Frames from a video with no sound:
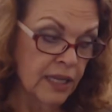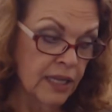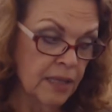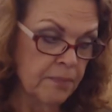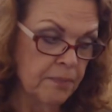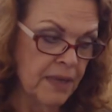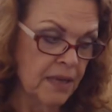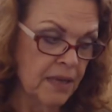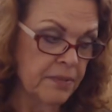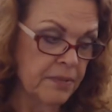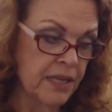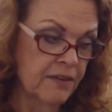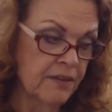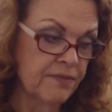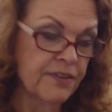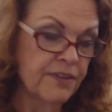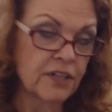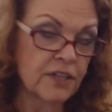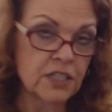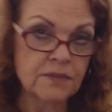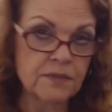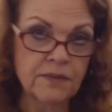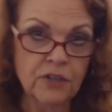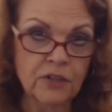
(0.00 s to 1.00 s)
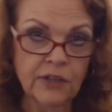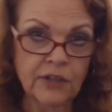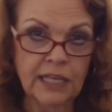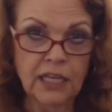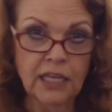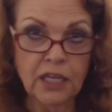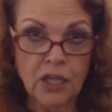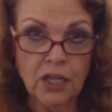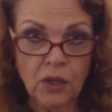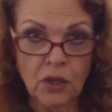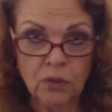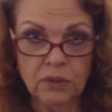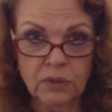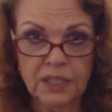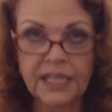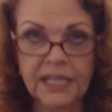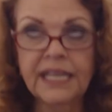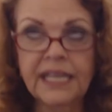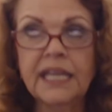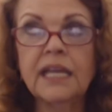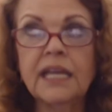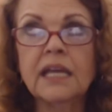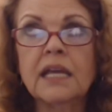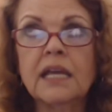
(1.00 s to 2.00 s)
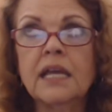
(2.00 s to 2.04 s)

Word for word: Maybe it feels very lonely